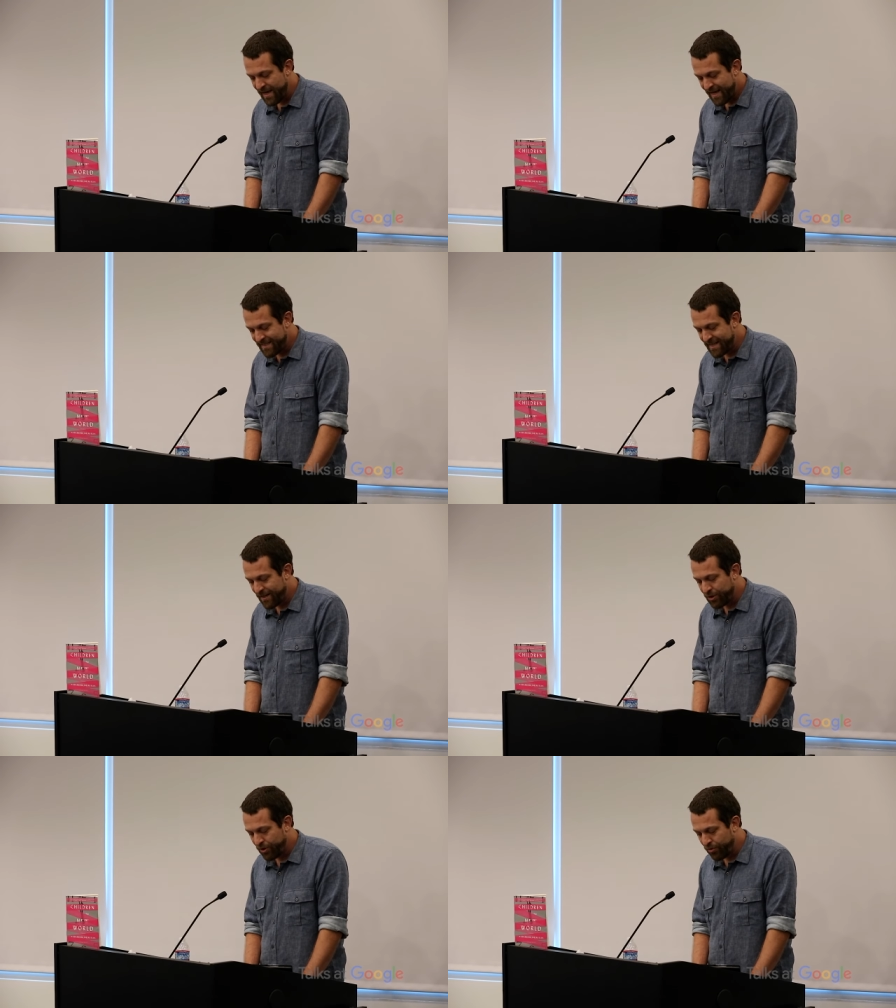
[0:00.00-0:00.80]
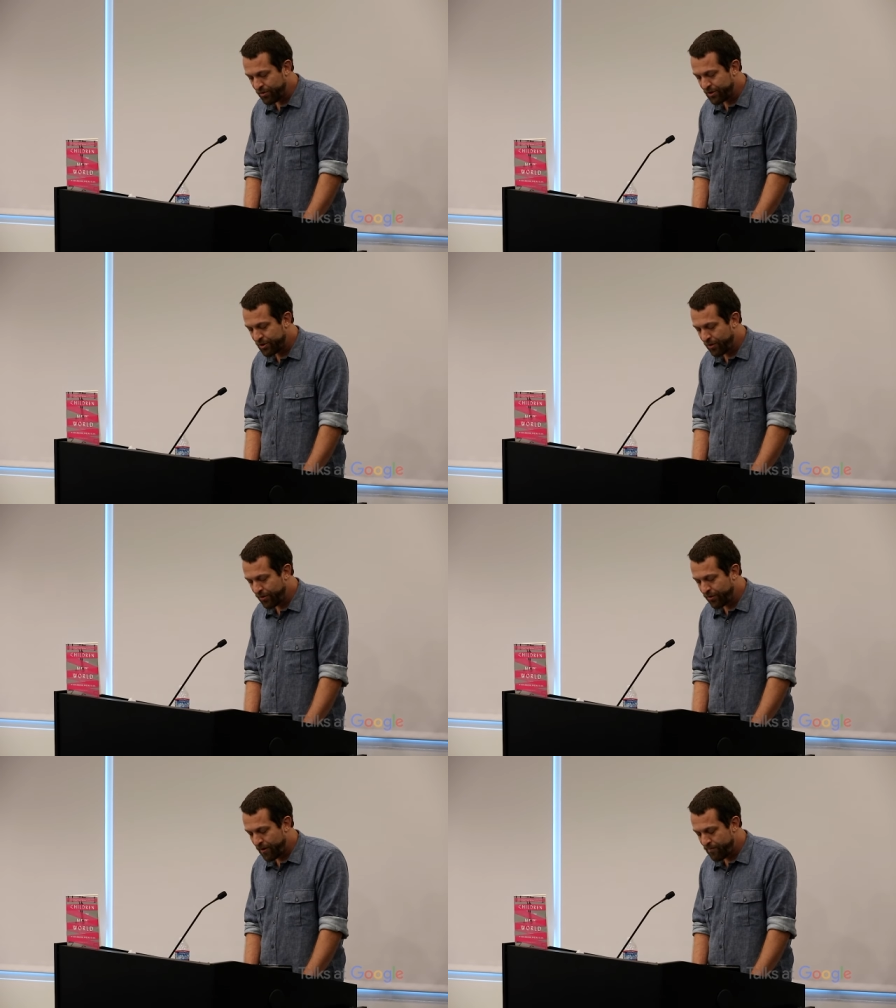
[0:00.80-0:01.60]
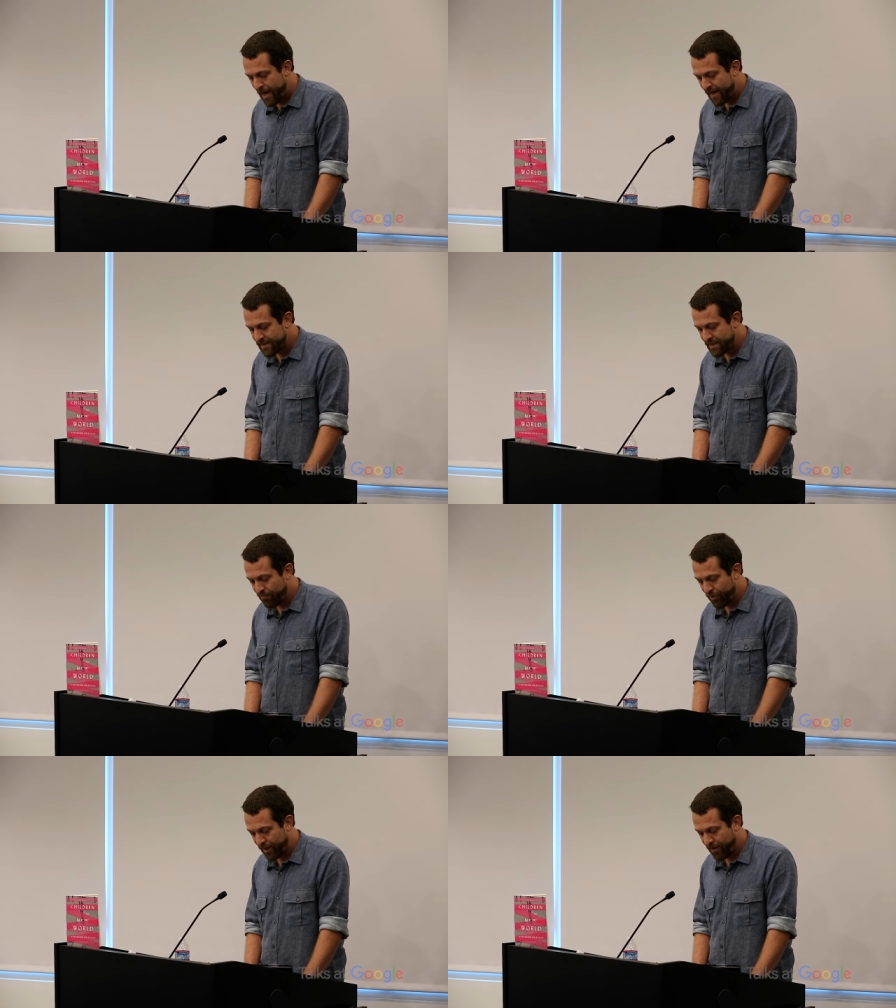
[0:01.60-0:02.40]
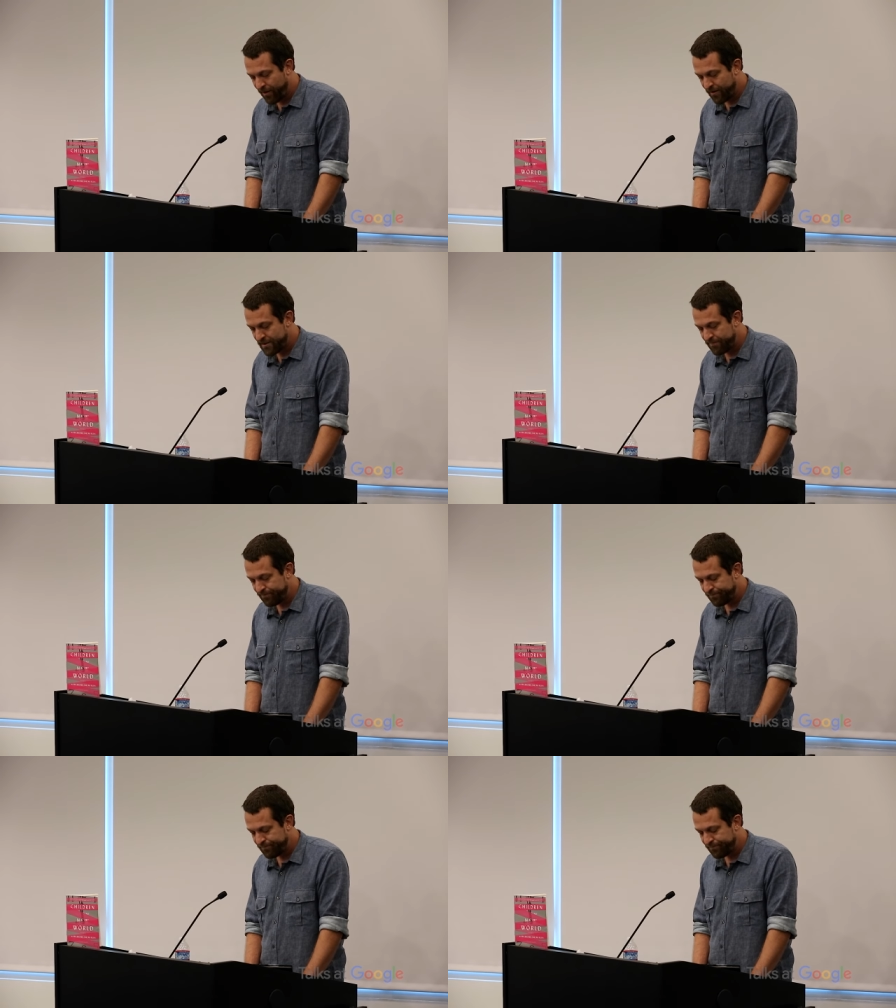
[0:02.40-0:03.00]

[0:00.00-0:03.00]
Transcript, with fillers: and stand shoulder to shoulder on packed subway cars.